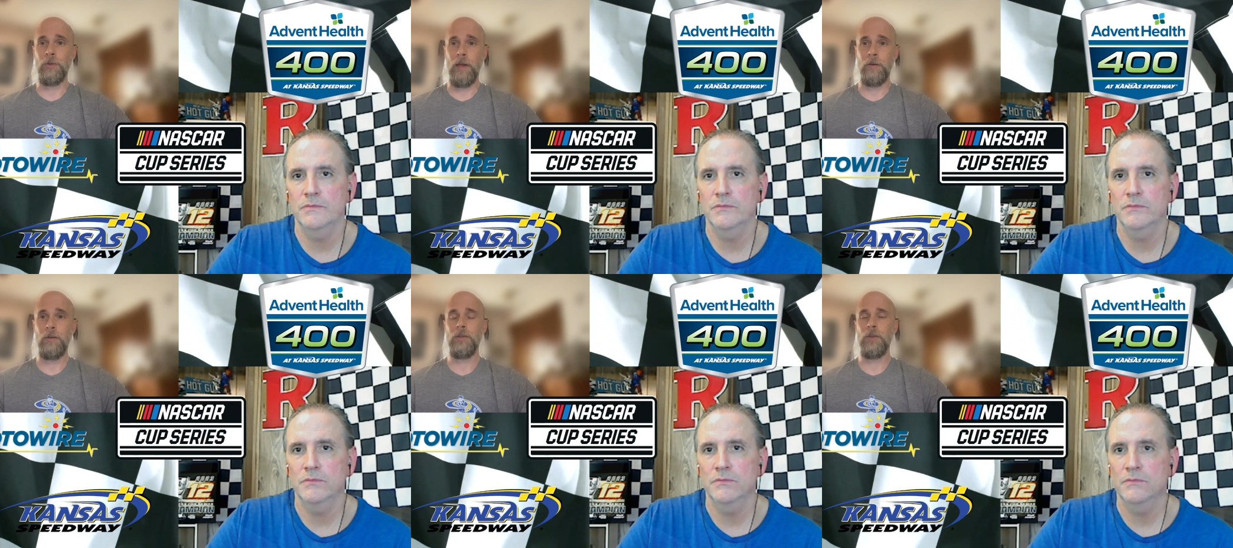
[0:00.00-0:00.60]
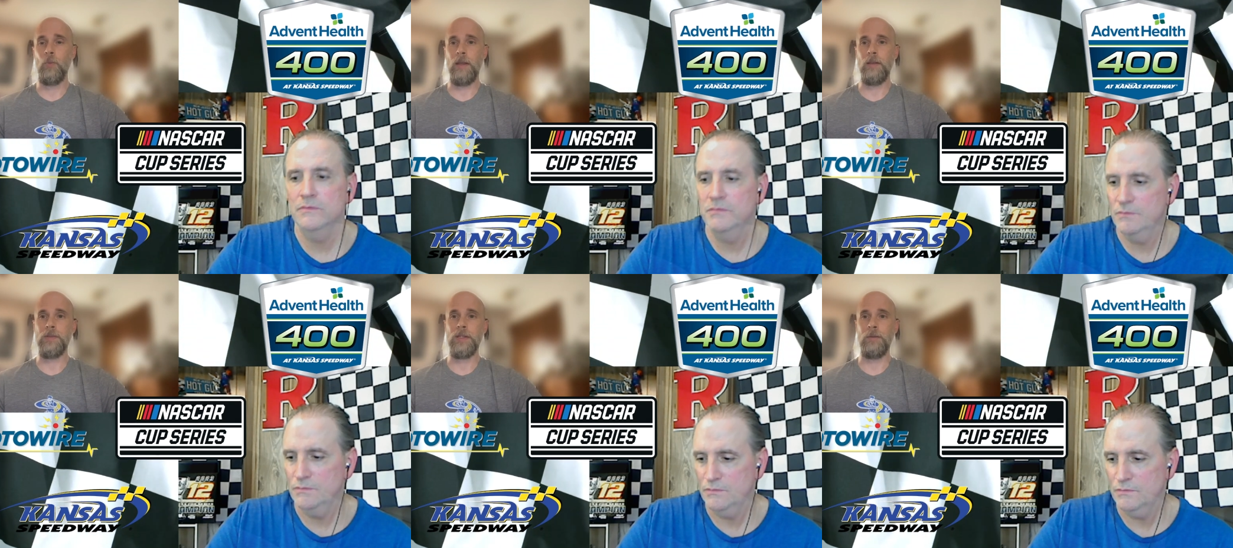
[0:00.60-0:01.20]
Speaker 1: or later. The way
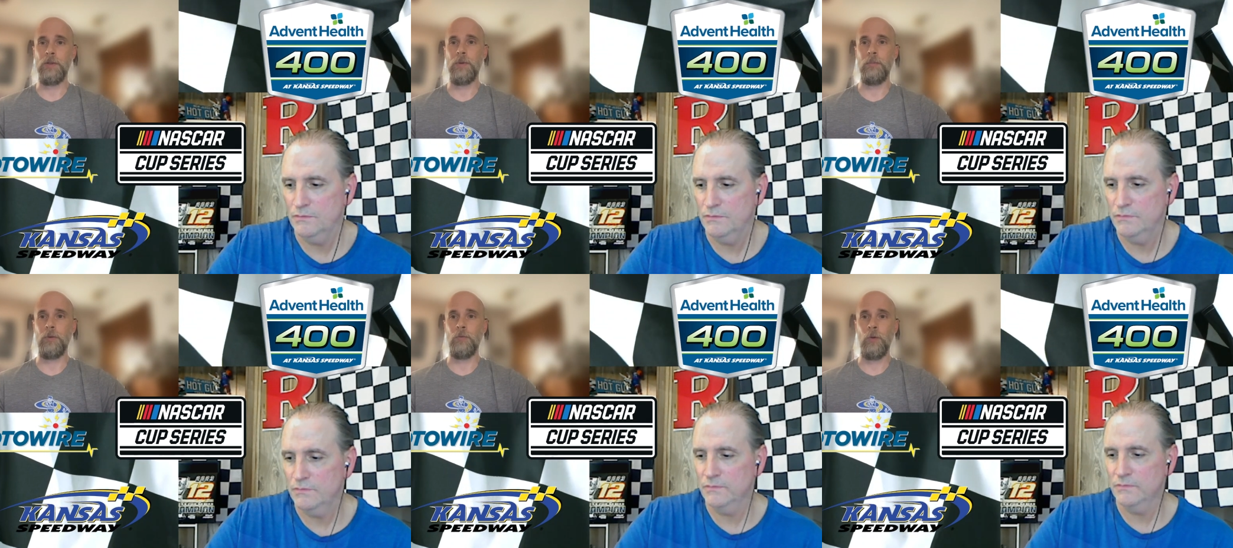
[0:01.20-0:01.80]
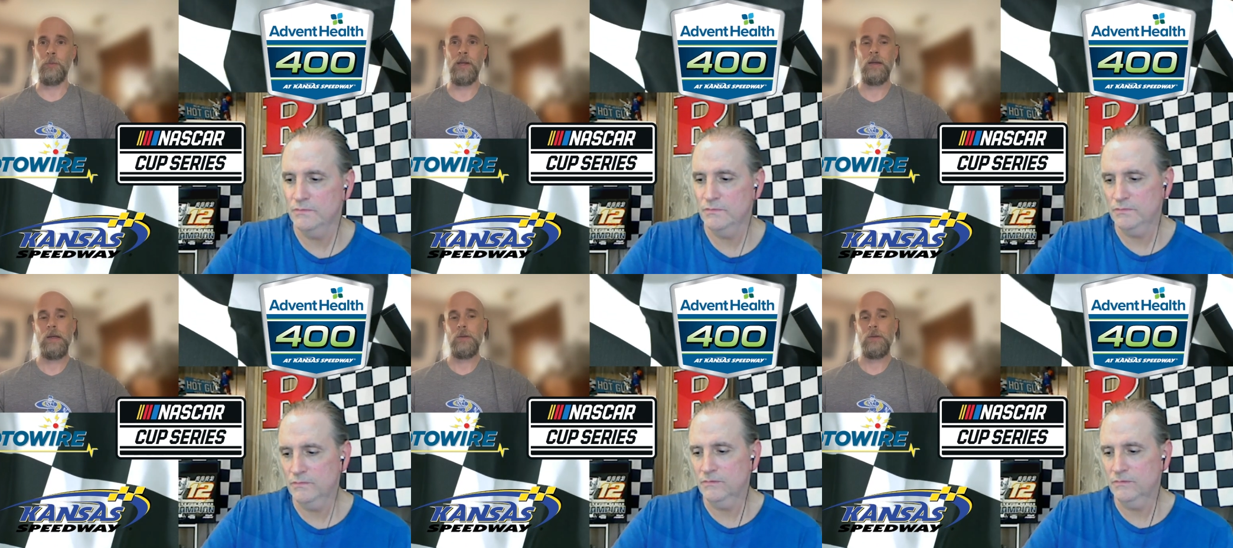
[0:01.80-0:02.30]
this team has been performing,